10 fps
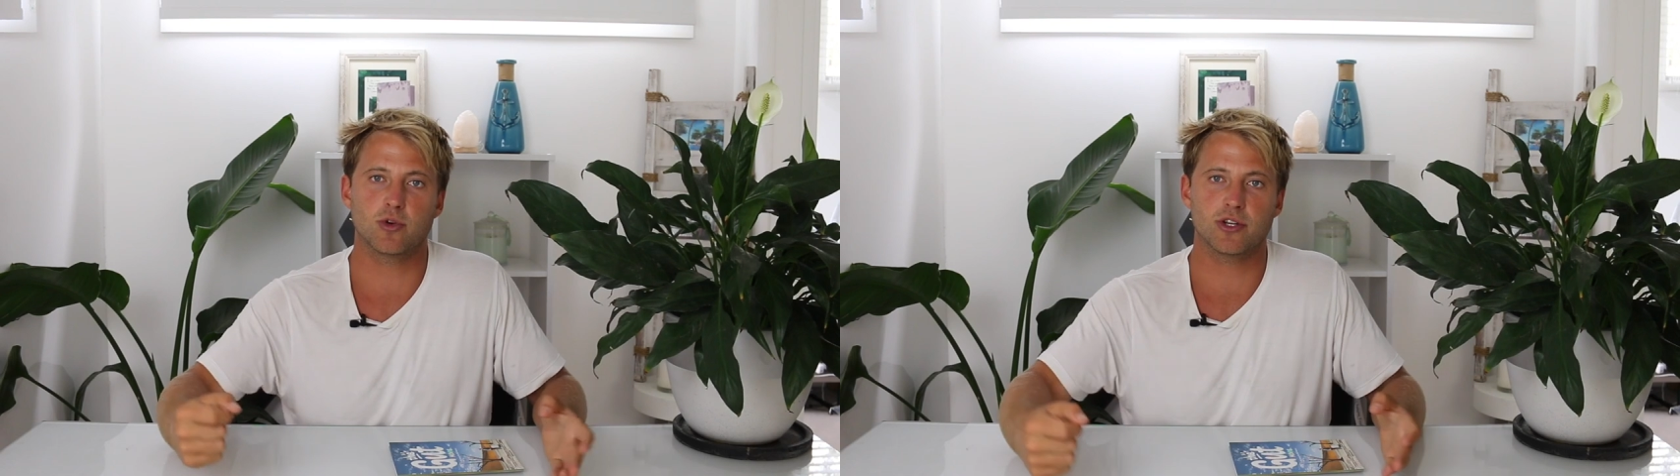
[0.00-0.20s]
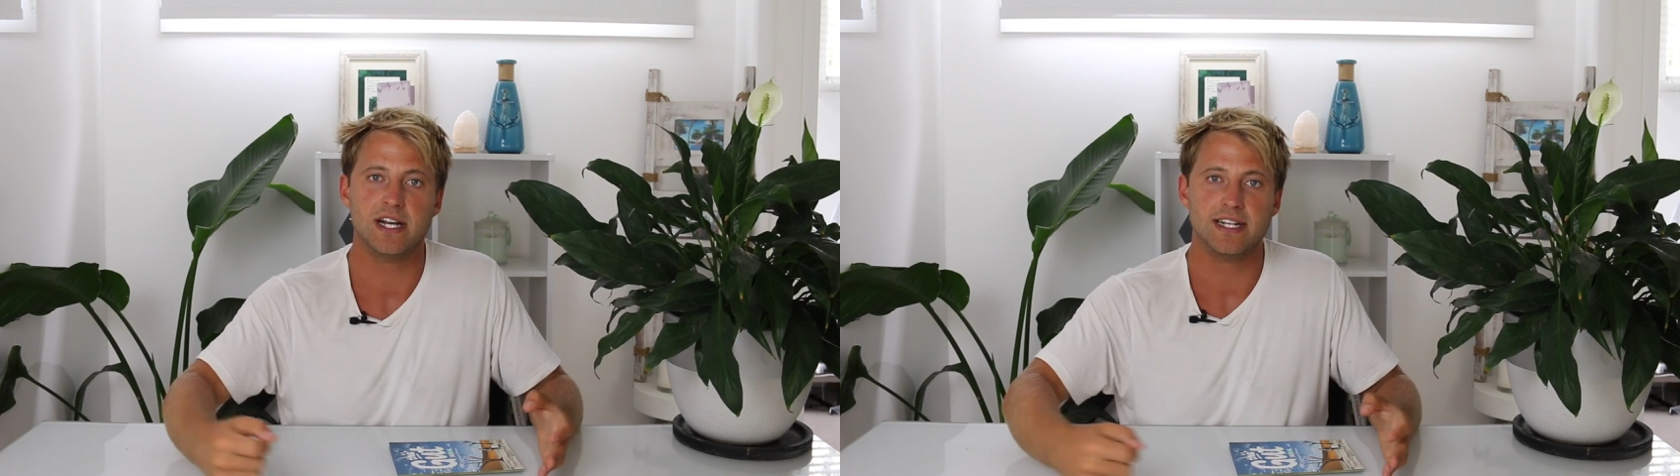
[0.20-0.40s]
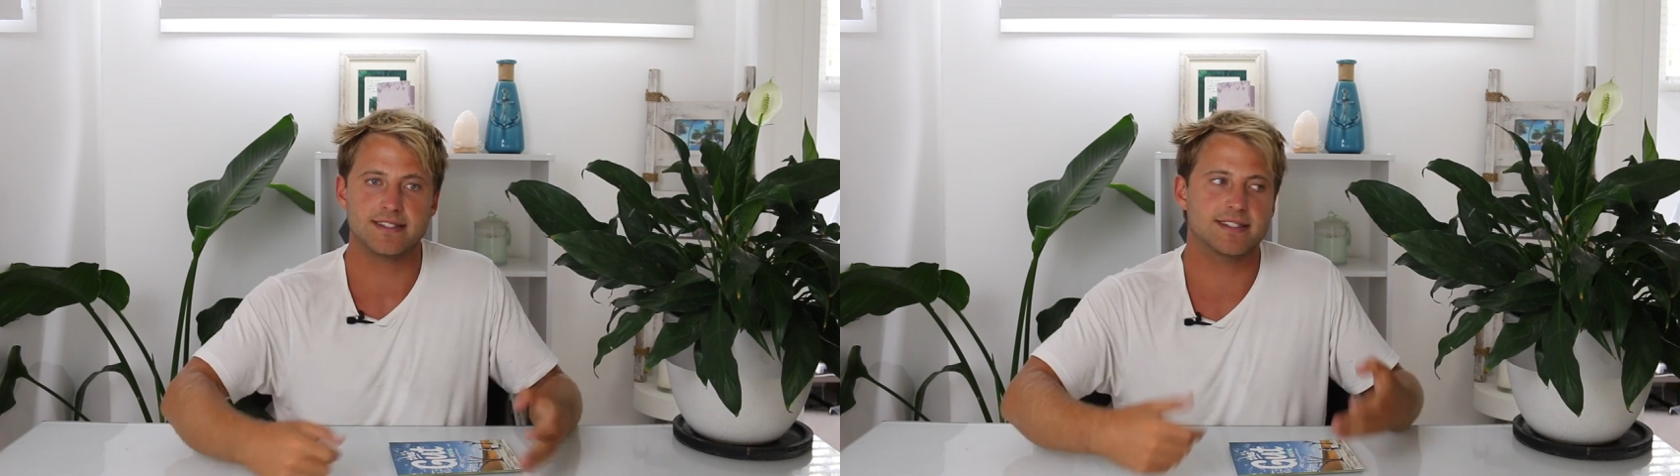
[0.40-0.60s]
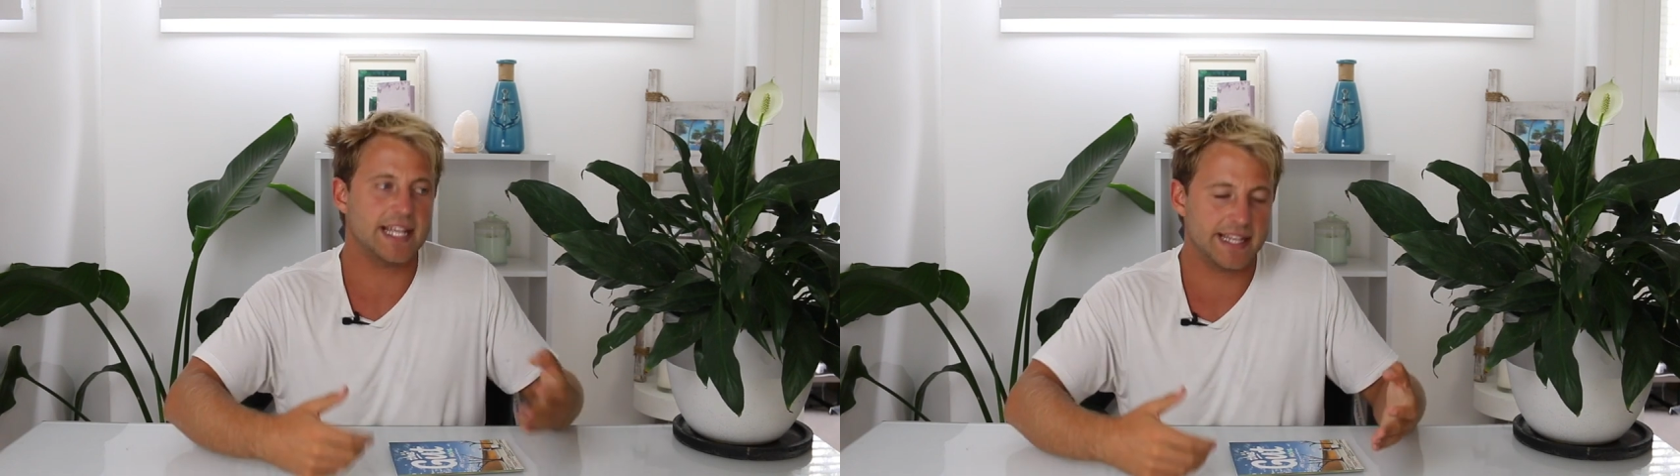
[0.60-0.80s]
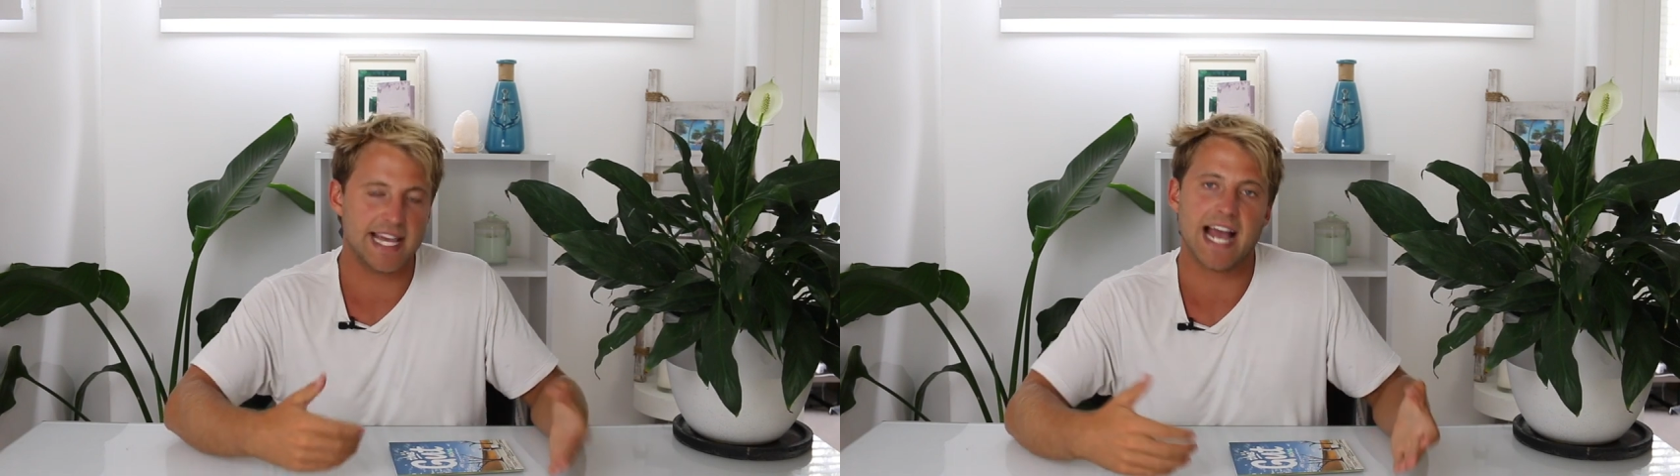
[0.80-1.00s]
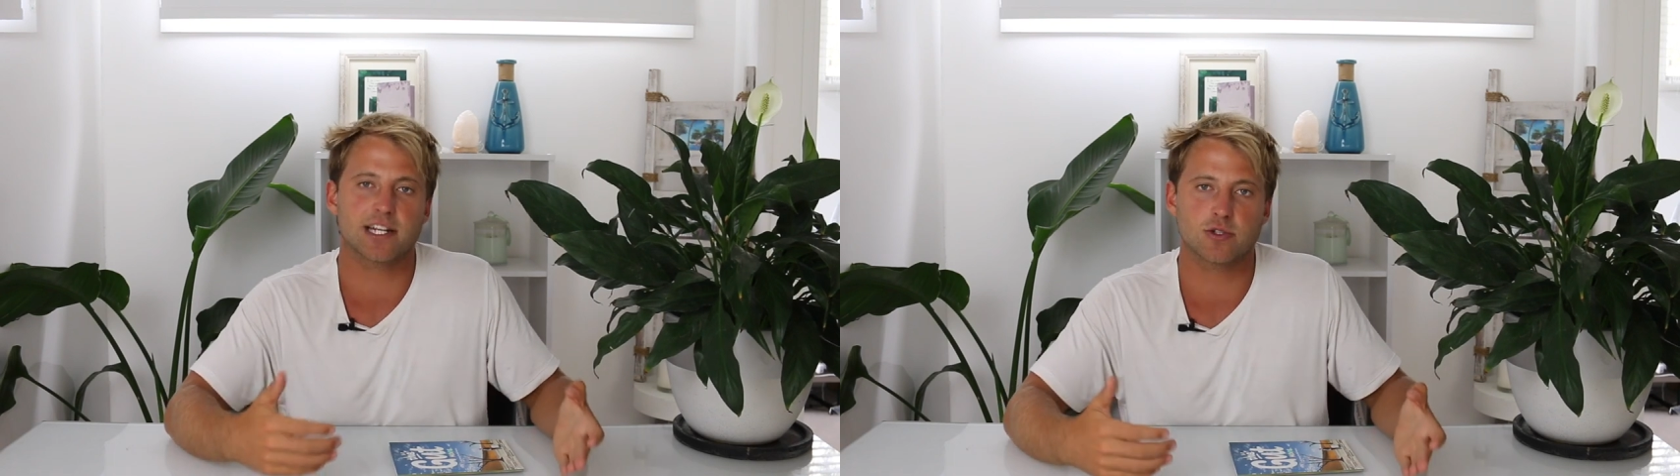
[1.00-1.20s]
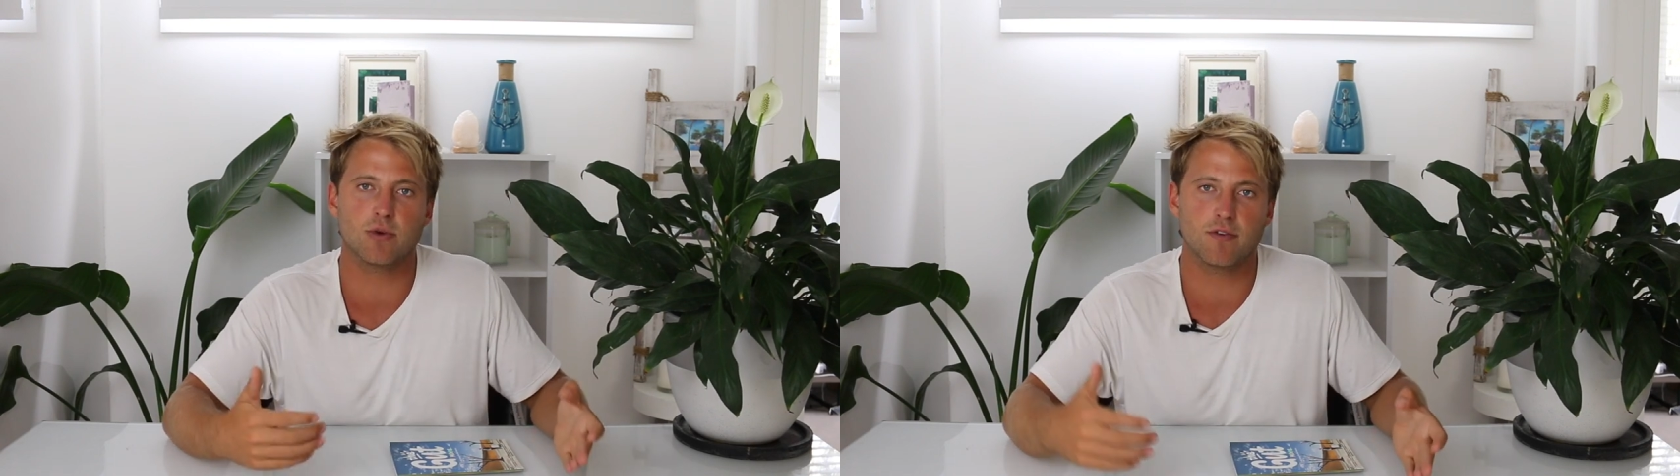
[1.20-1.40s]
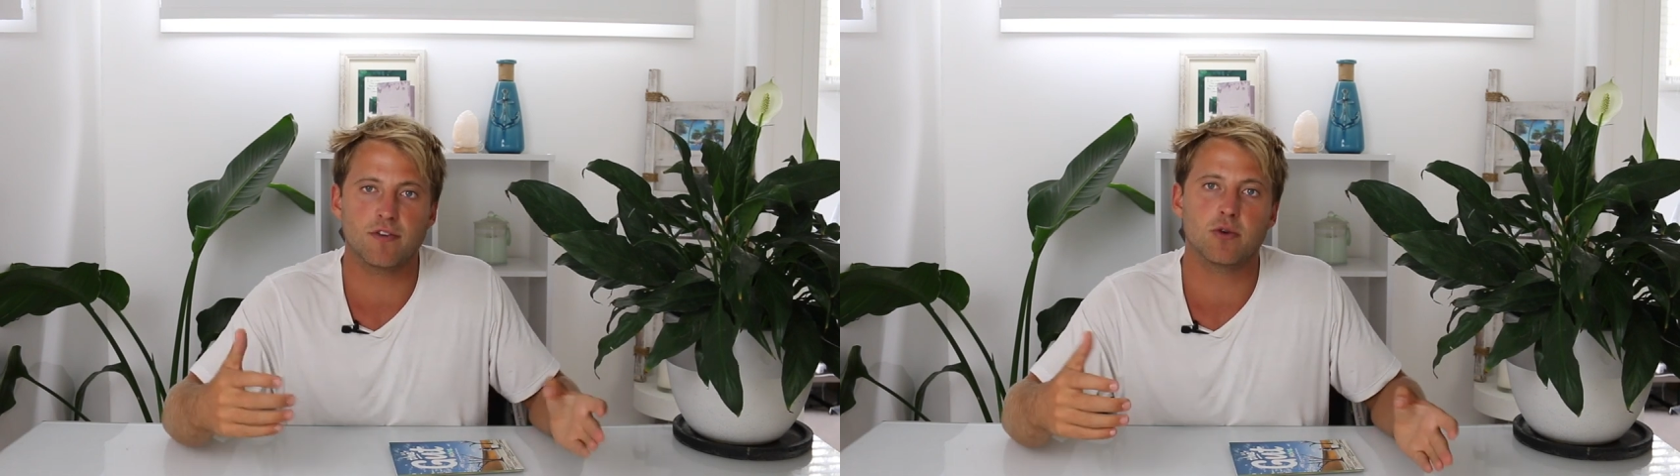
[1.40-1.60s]
would see the
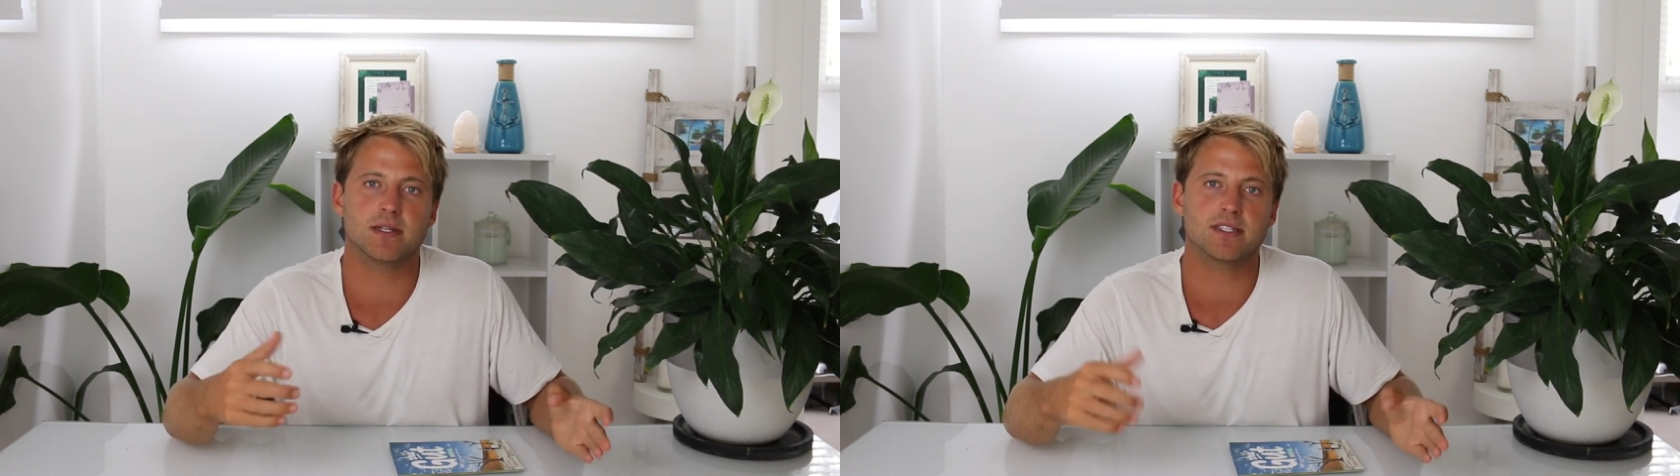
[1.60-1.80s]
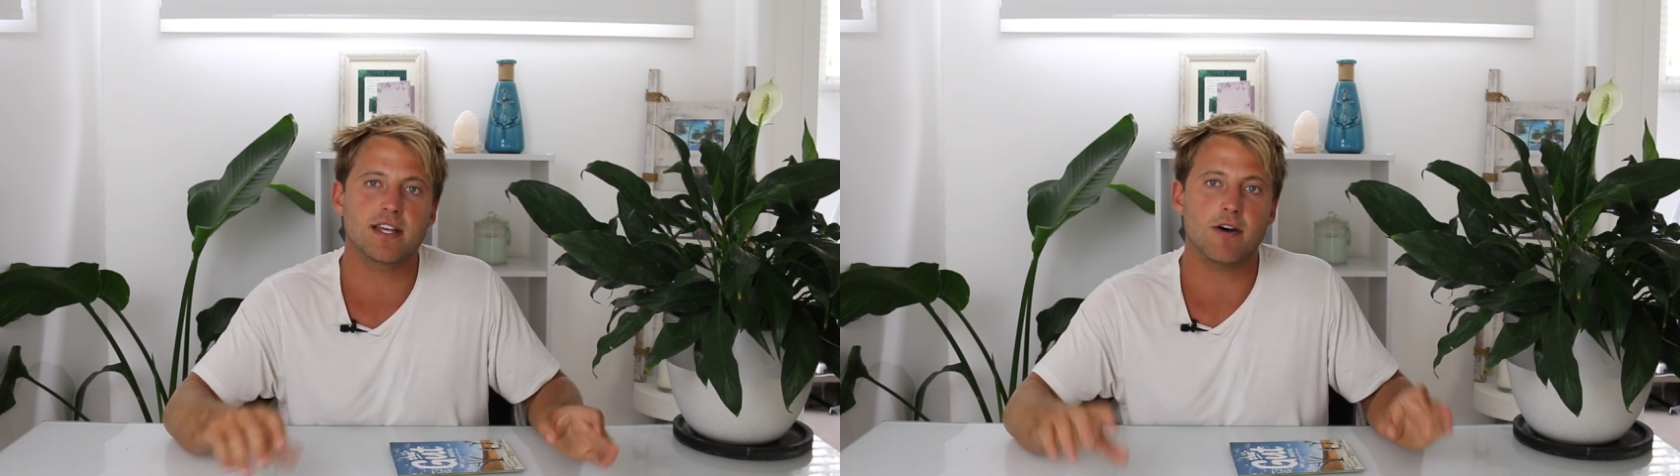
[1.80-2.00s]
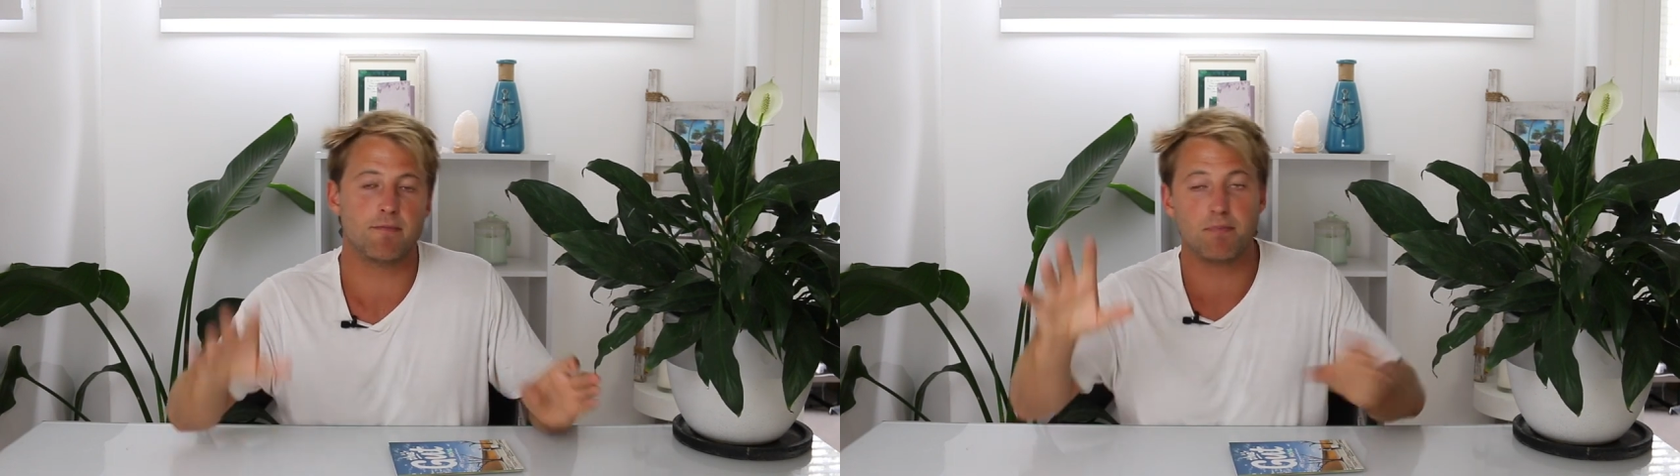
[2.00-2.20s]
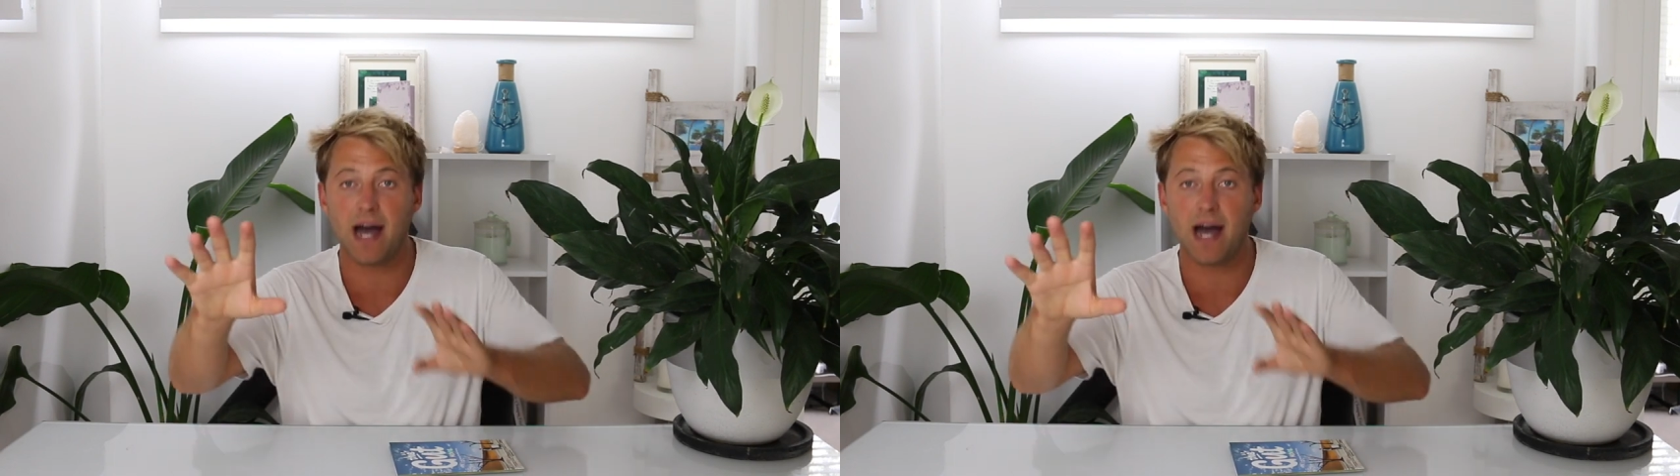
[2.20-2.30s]
actual film itself.